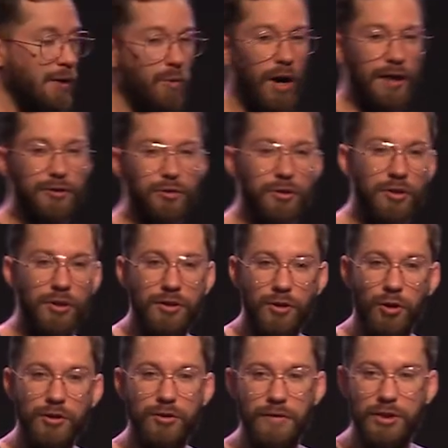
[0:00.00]
They walk through the
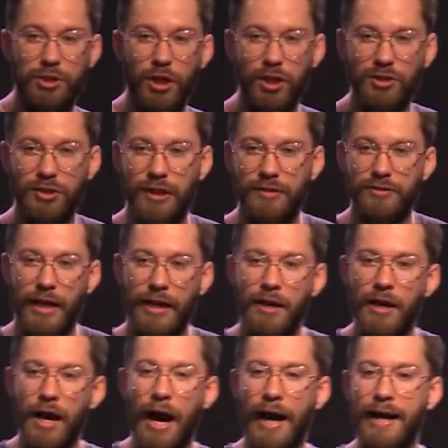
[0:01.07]
doors of a church and they say,
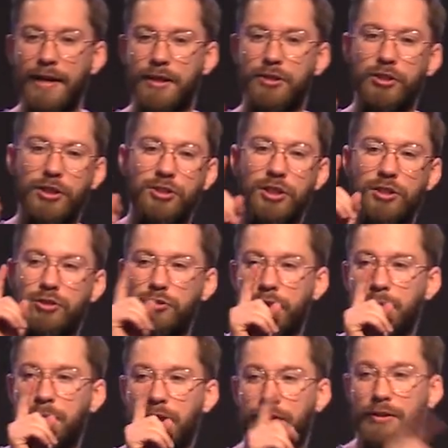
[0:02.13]
I had a Christian
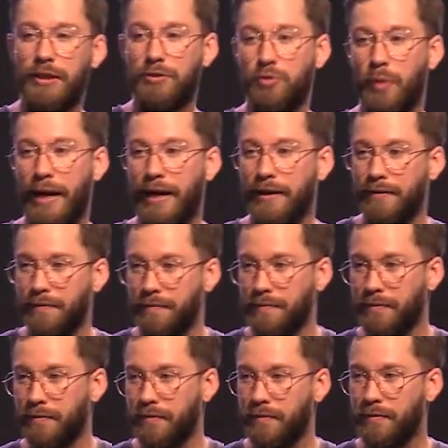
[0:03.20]
treat me this way.
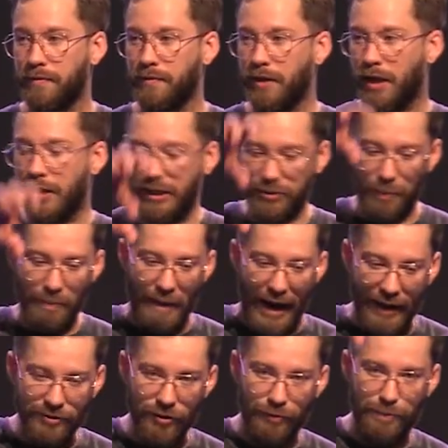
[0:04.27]
And that's a
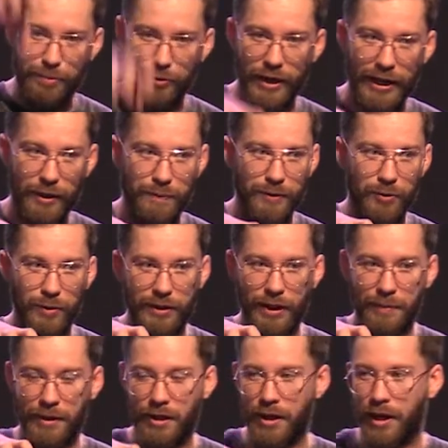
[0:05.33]
massive brick between
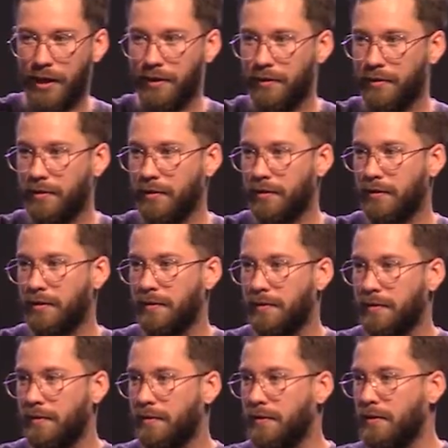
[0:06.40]
them and God.
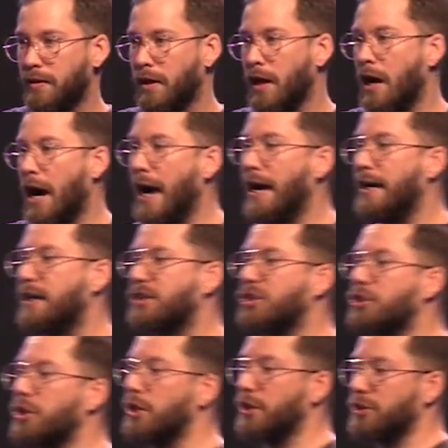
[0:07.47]
I had a
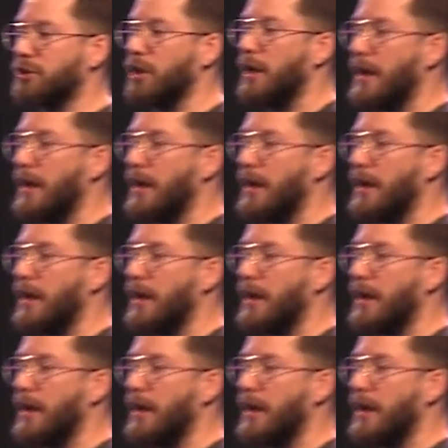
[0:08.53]
church